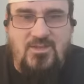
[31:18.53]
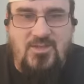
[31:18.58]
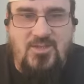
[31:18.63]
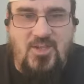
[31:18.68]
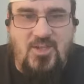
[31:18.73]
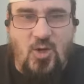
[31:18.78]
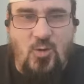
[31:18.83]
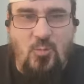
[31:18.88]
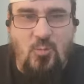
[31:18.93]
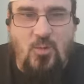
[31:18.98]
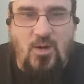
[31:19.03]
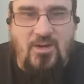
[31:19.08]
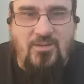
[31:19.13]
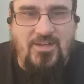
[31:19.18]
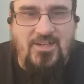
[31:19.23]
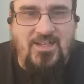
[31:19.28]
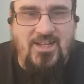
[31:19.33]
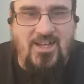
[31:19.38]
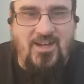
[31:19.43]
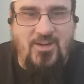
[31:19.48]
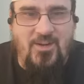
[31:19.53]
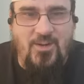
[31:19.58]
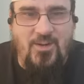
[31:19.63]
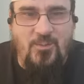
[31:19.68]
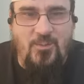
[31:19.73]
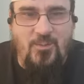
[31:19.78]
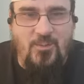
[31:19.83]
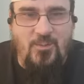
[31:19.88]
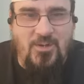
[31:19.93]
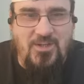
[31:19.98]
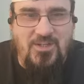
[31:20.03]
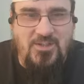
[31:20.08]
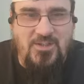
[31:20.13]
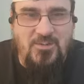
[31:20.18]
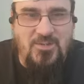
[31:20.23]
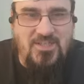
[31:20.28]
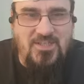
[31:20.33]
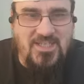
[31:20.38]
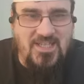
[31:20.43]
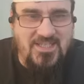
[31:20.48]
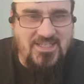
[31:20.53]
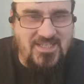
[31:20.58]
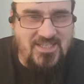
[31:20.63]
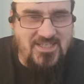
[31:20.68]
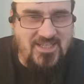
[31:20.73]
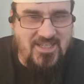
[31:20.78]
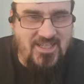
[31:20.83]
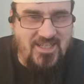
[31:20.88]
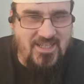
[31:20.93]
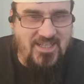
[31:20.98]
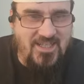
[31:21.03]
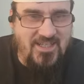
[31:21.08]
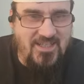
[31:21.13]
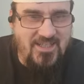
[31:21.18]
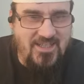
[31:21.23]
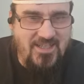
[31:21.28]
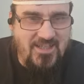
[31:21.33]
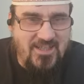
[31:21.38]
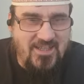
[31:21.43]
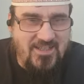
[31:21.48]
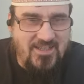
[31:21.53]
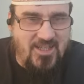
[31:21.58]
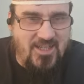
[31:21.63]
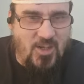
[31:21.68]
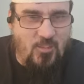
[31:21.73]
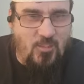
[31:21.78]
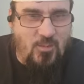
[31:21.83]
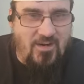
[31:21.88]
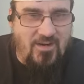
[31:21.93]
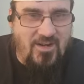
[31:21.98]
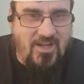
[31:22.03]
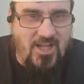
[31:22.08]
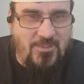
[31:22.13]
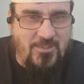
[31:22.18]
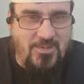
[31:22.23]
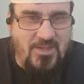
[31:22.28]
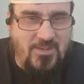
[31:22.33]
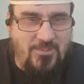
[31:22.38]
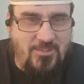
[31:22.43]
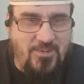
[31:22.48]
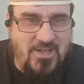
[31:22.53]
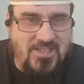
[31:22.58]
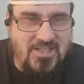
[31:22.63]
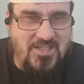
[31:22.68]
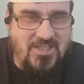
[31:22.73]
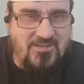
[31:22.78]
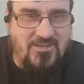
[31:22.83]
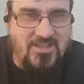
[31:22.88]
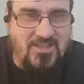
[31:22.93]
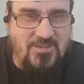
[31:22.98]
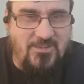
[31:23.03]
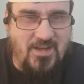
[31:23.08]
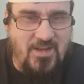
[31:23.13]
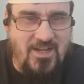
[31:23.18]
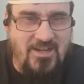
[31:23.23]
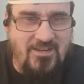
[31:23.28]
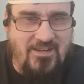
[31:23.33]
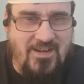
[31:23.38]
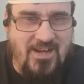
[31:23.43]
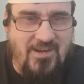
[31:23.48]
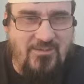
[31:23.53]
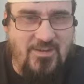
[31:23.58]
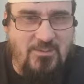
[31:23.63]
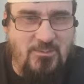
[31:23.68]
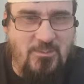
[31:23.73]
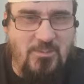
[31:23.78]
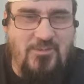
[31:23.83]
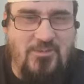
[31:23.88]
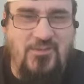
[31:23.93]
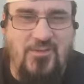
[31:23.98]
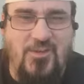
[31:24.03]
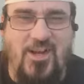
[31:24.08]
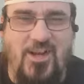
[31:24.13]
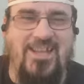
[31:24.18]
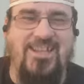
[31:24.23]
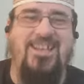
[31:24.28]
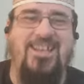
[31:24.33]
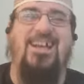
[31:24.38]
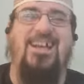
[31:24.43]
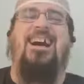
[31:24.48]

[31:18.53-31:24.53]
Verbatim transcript: Don't worry, no, no. What did you just say, Sister Lily? Don't worry, I'll be the president of Somalia and everything will be fine.